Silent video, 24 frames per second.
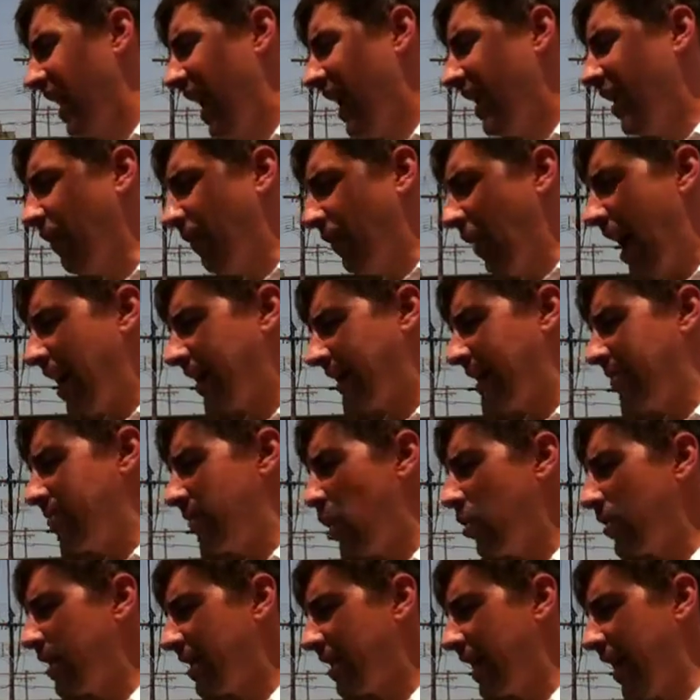And in fact, in
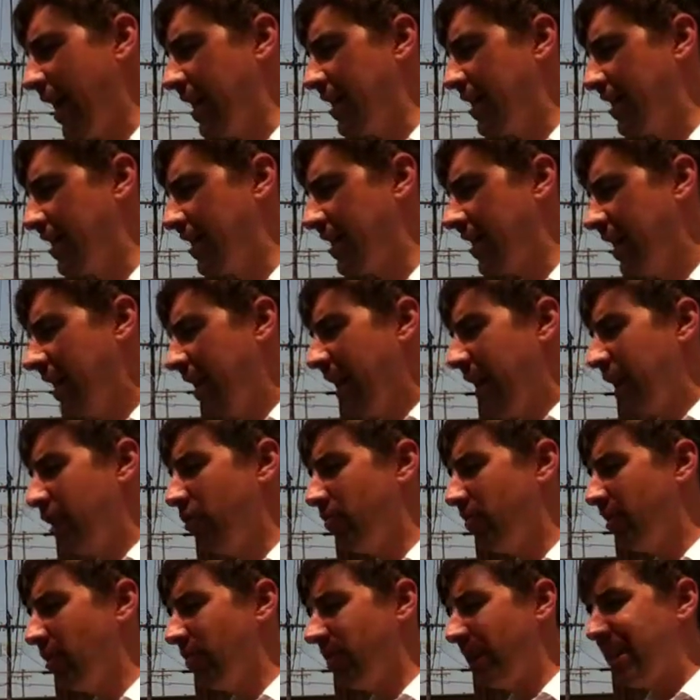most cases, you
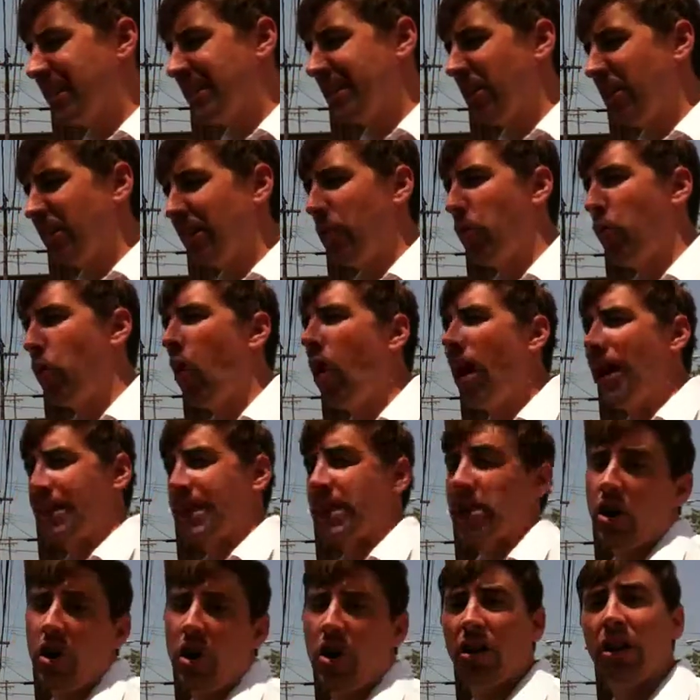don't necessarily want
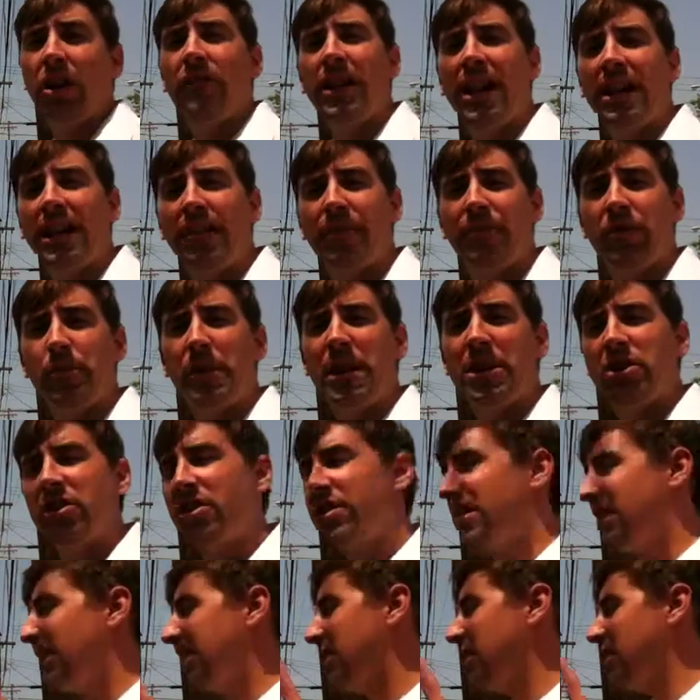all of that information
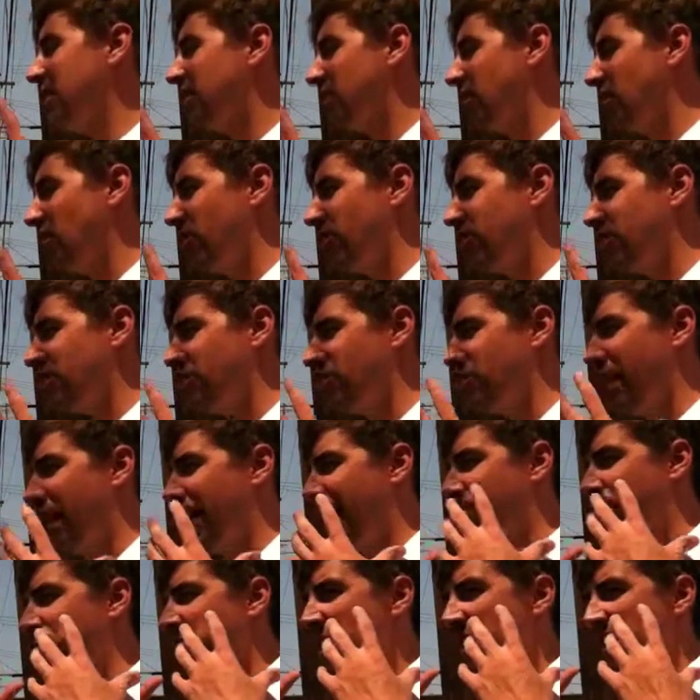because it's going to start
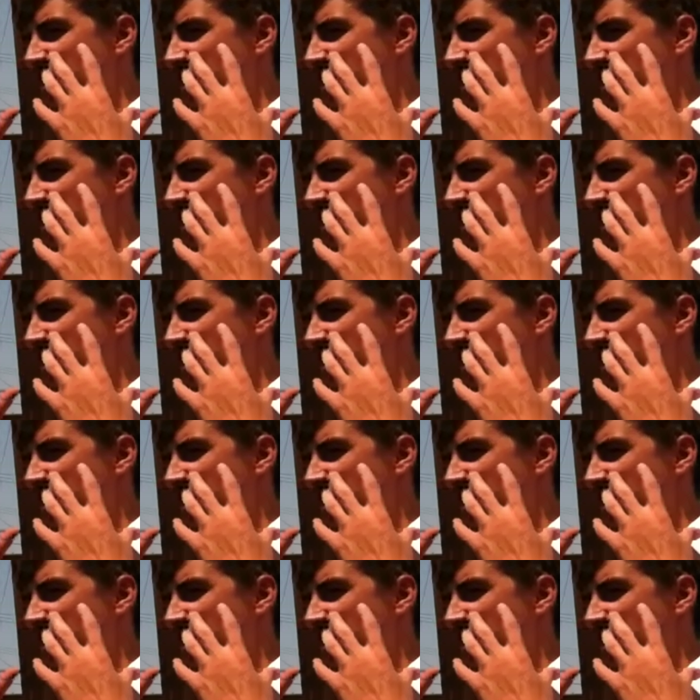to